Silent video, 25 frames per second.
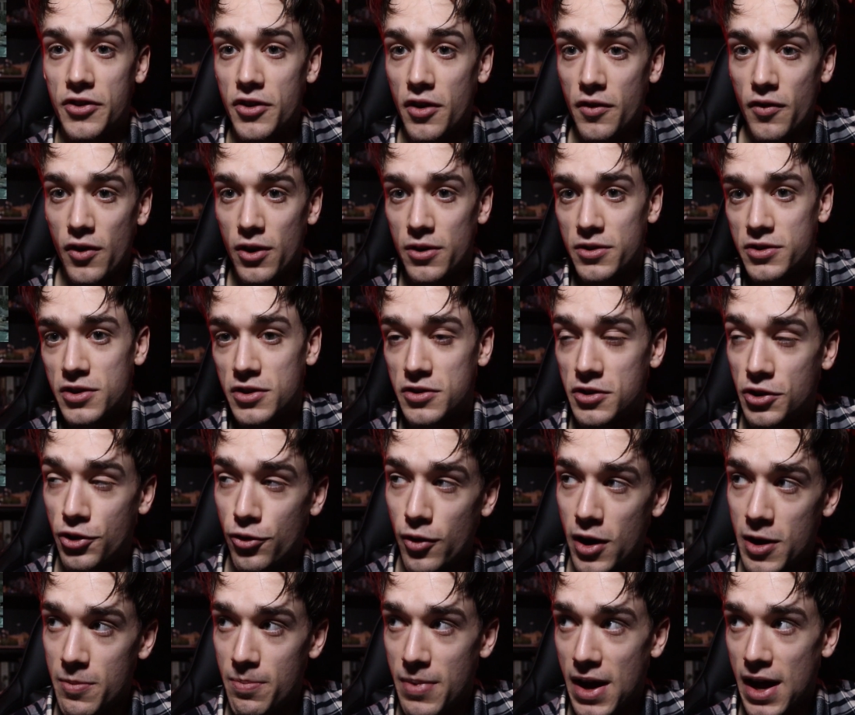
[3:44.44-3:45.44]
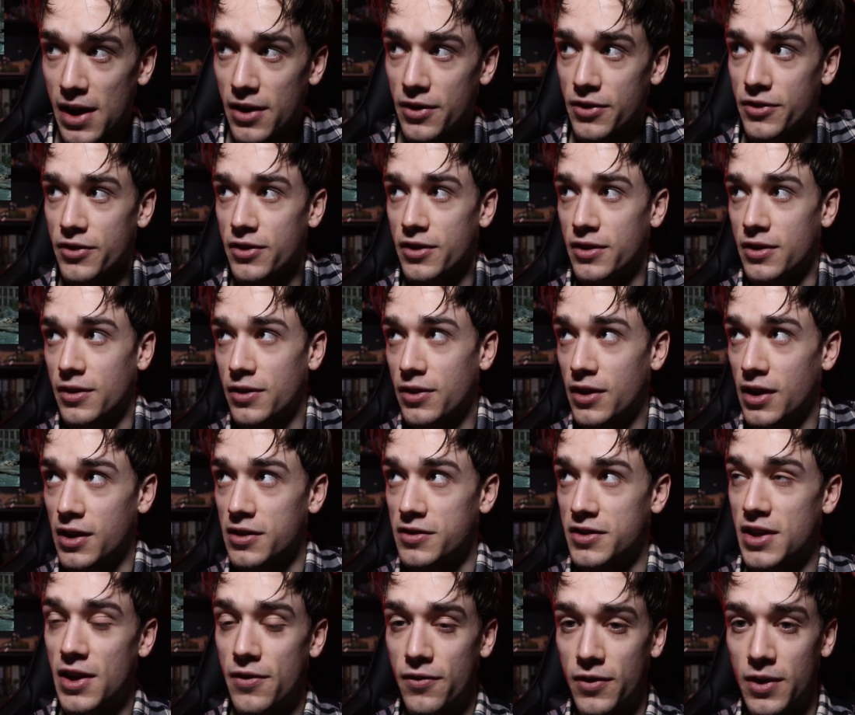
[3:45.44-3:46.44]
And so far, it's just a great balance. And I think
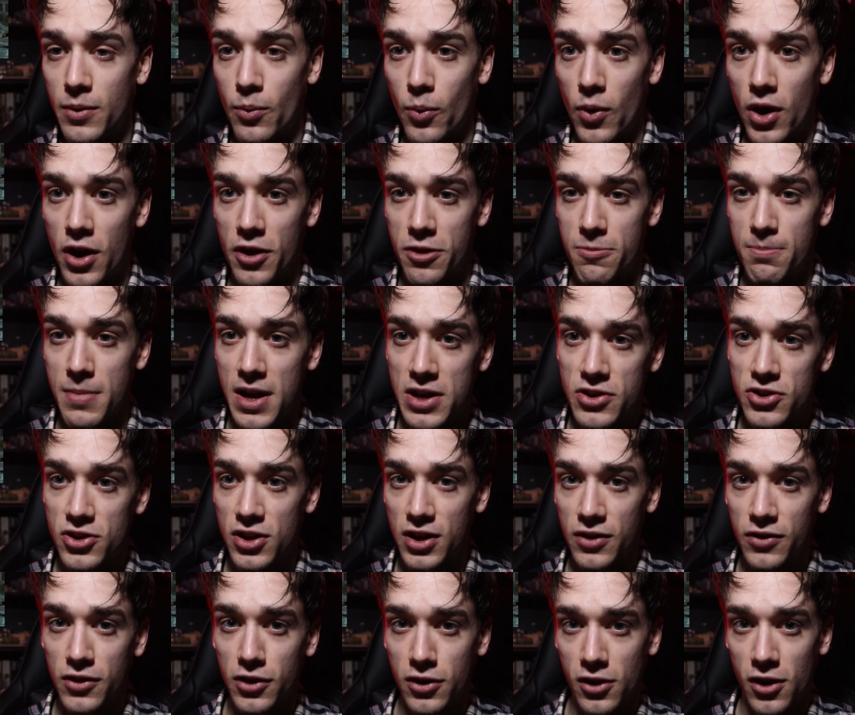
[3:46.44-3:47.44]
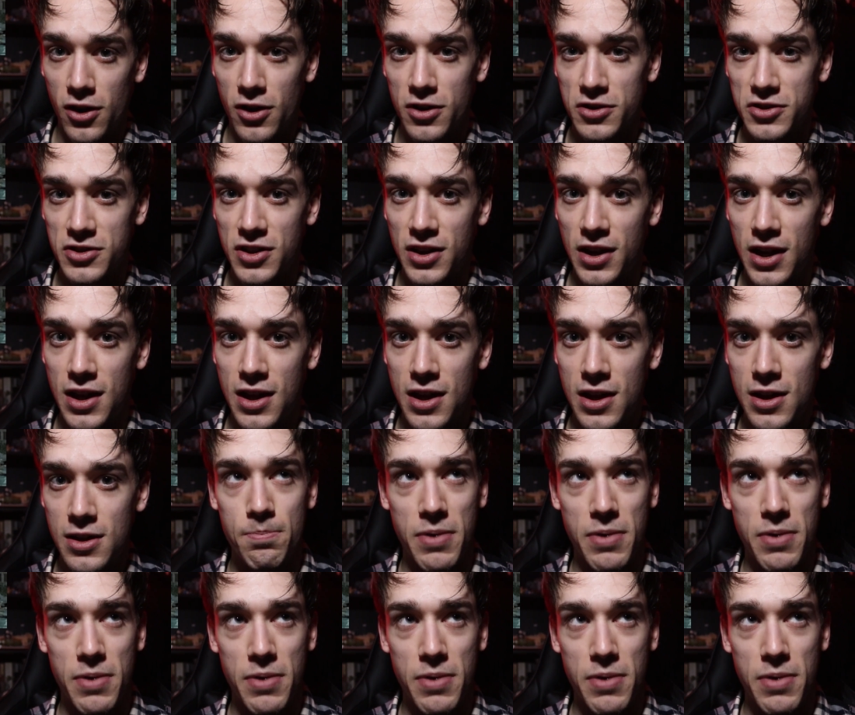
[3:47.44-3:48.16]
it's definitely worth mentioning the casting here.